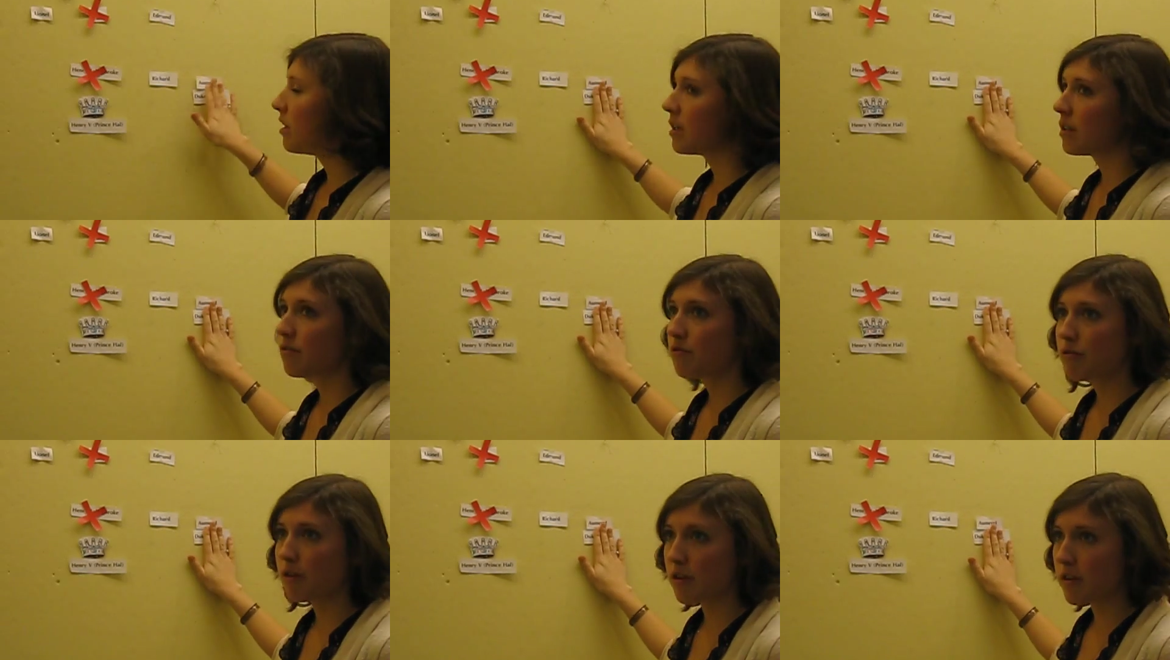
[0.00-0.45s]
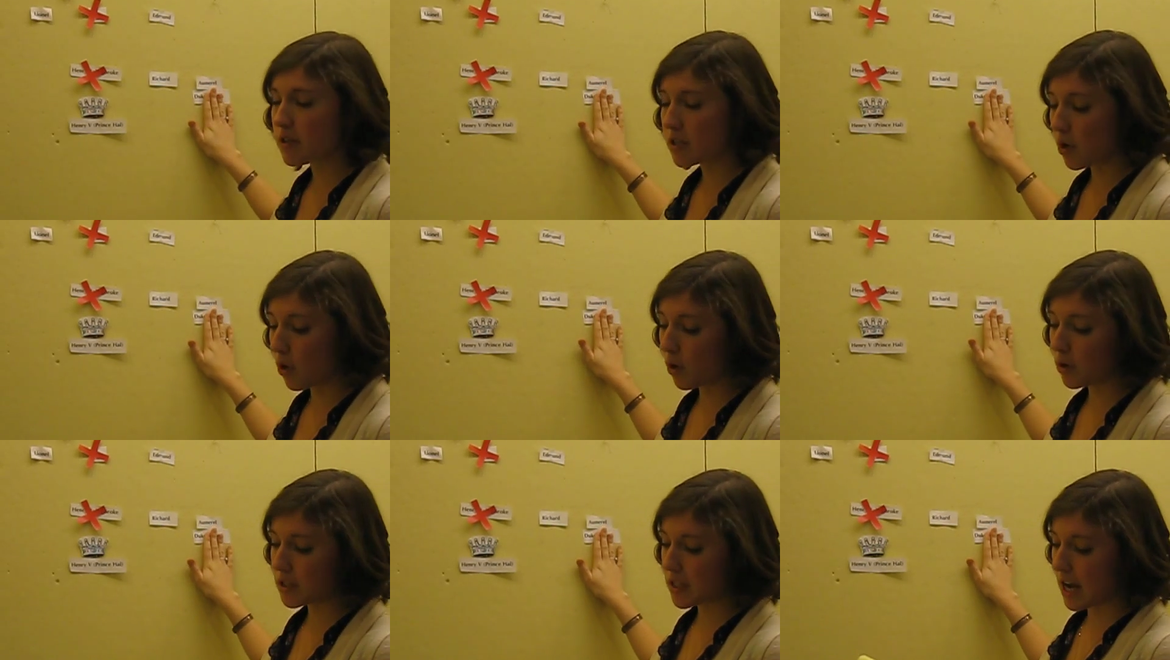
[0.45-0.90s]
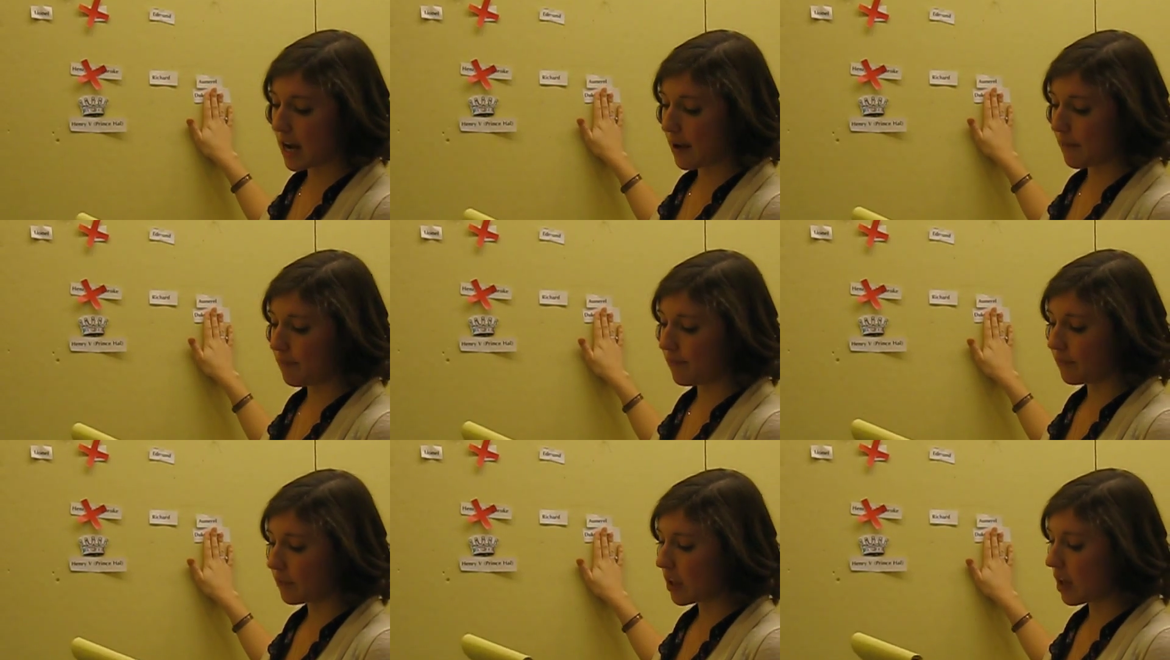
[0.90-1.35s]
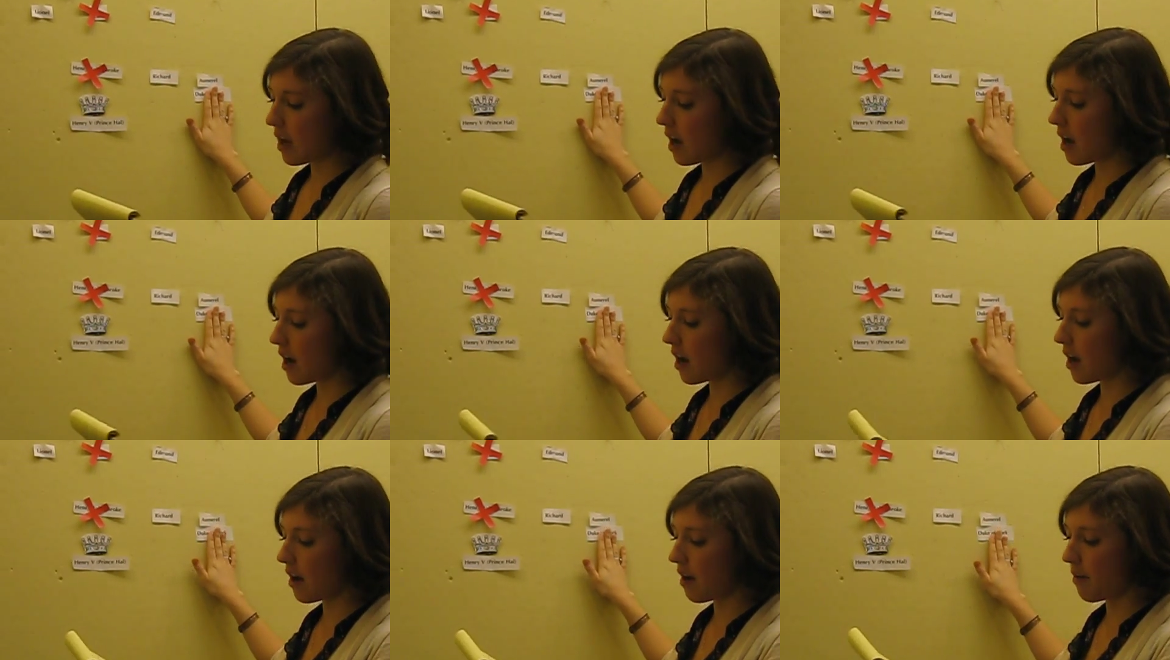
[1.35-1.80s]
for this whole time.
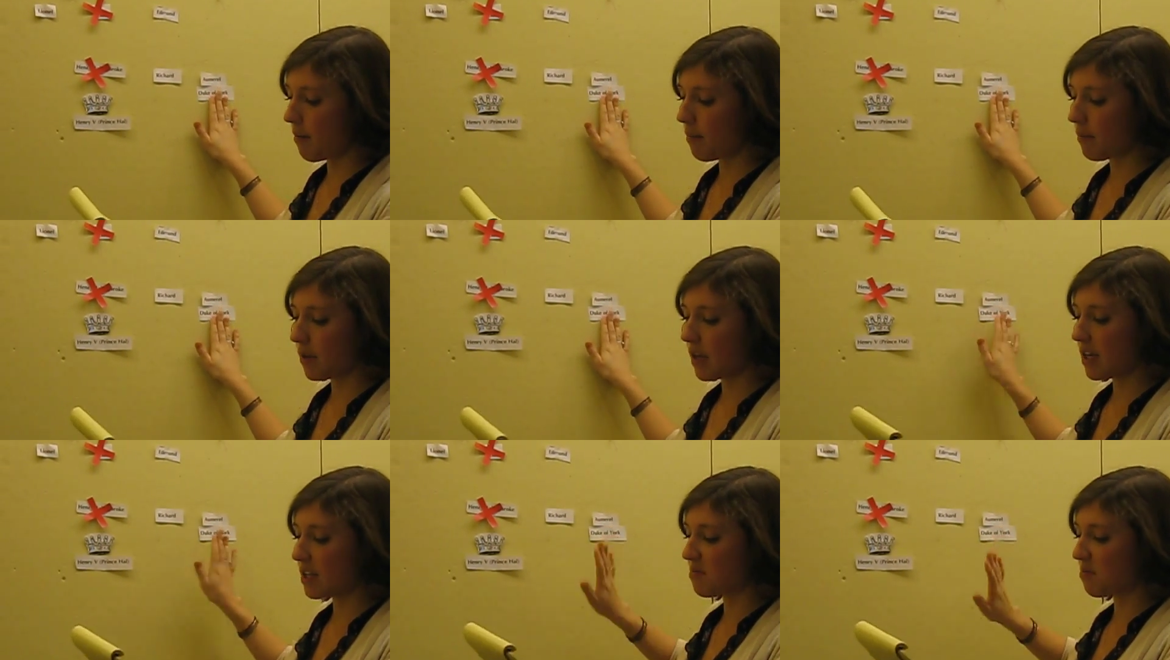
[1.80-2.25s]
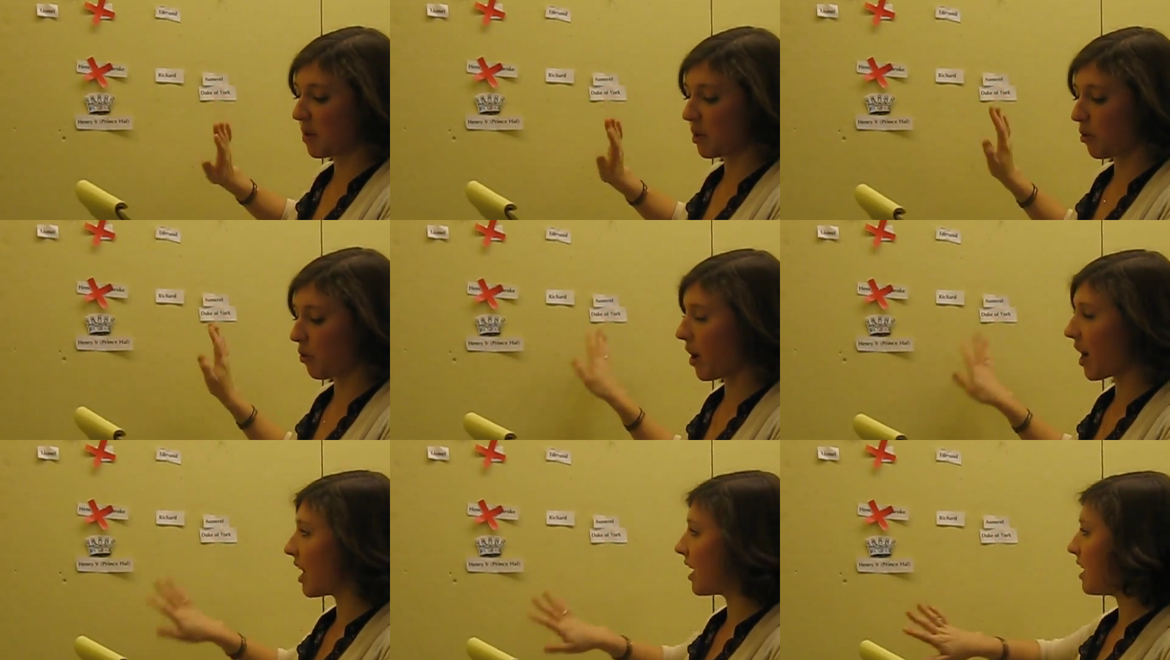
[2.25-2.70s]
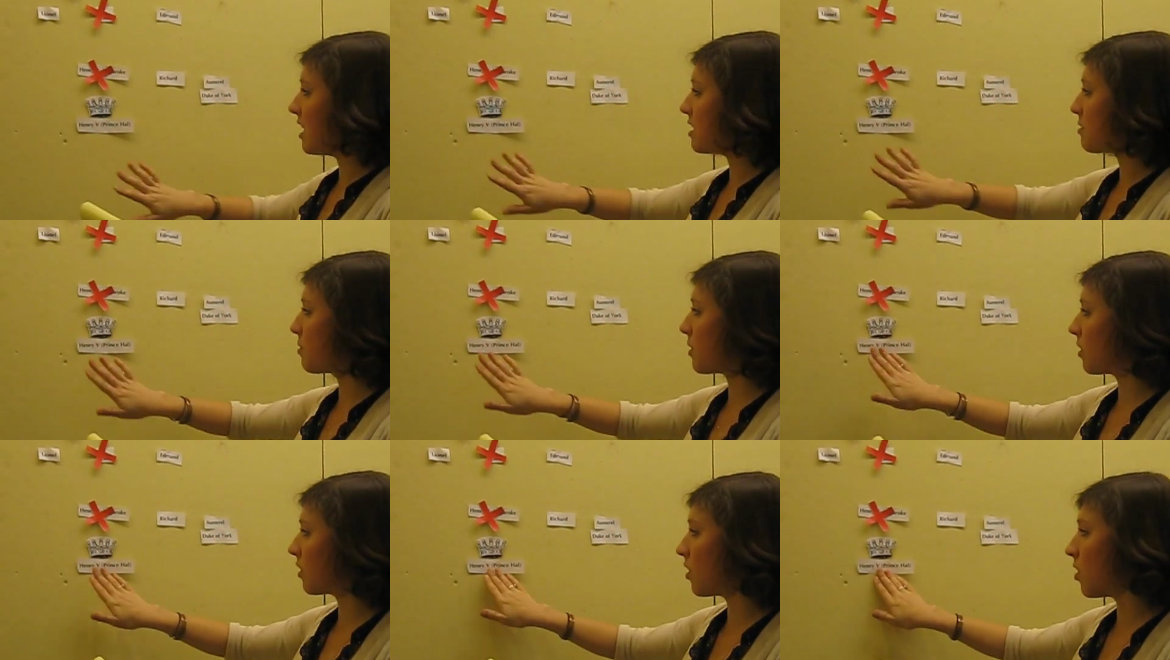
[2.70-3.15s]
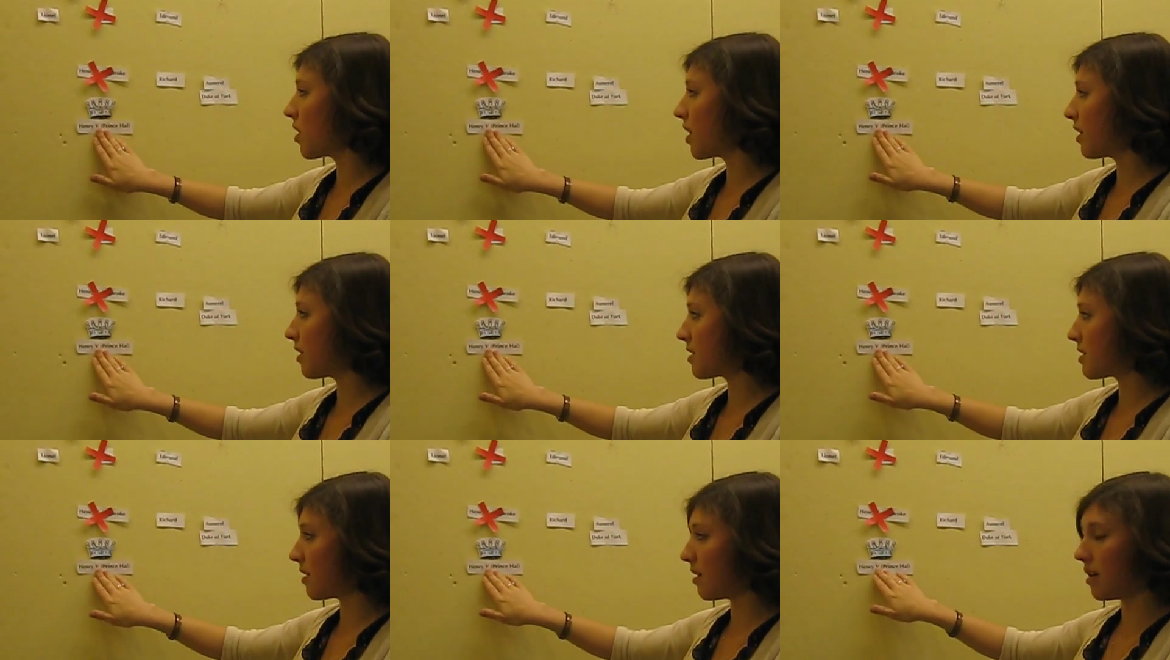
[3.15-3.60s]
He's been great. He's been
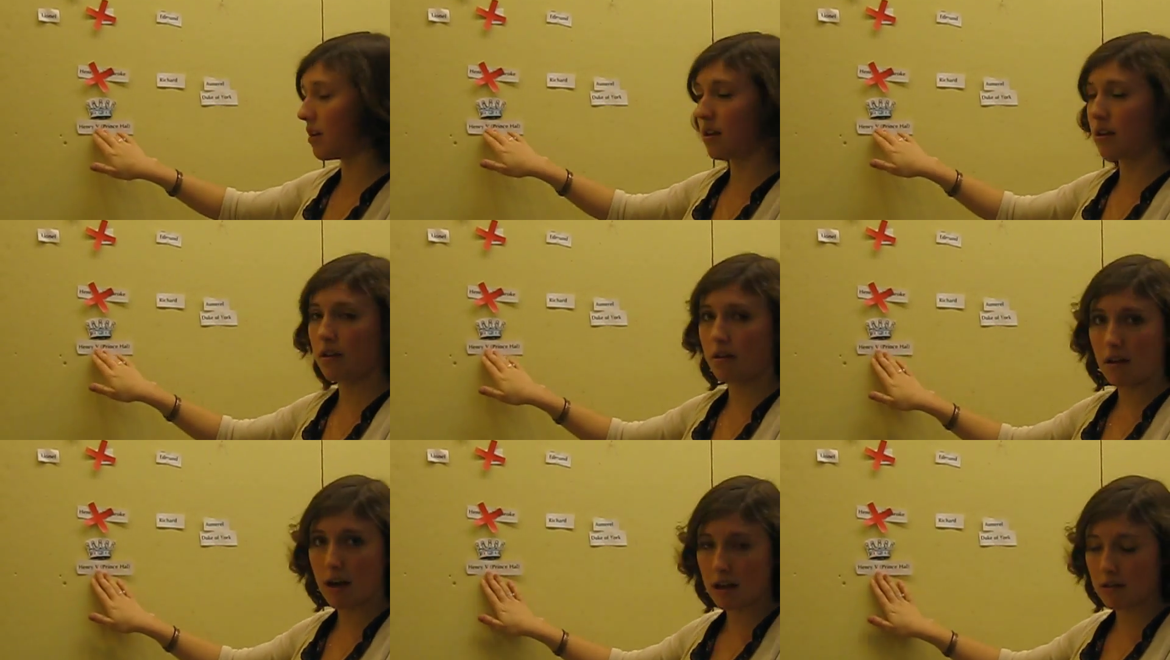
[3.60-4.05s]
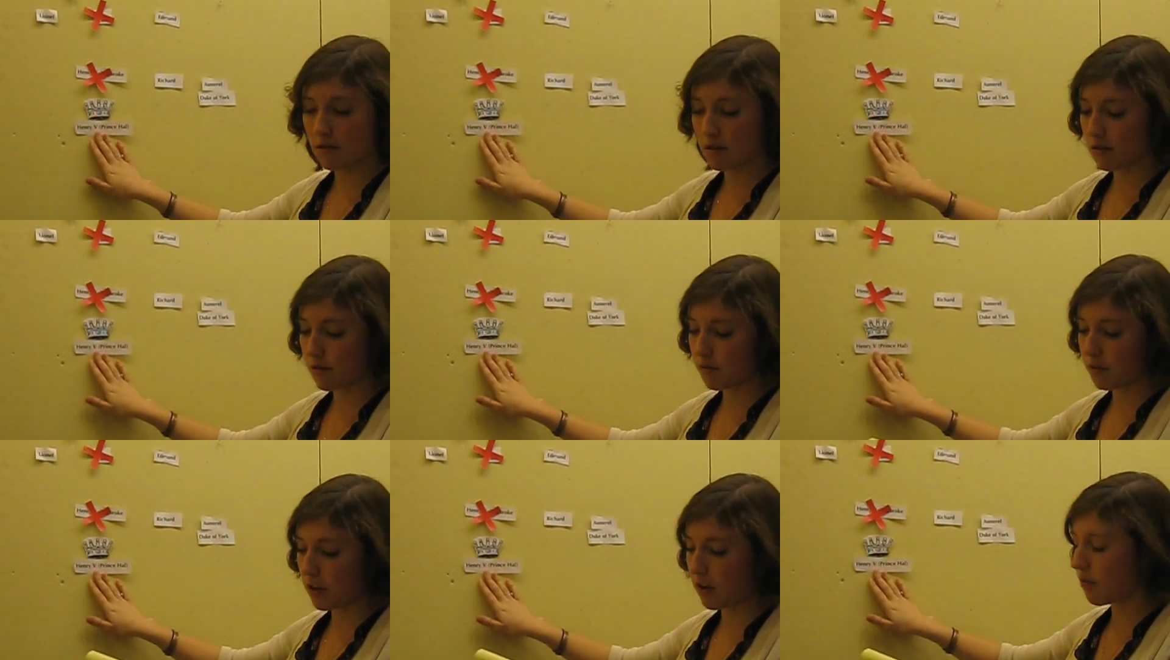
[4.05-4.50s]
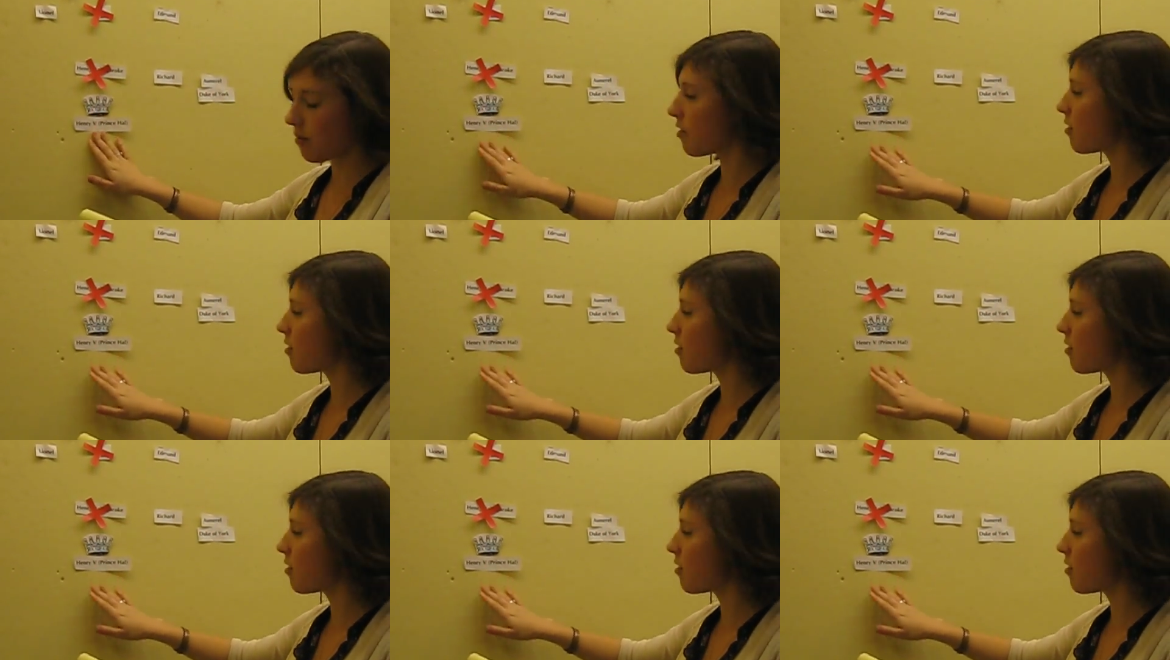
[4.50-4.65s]
loyal to Henry V.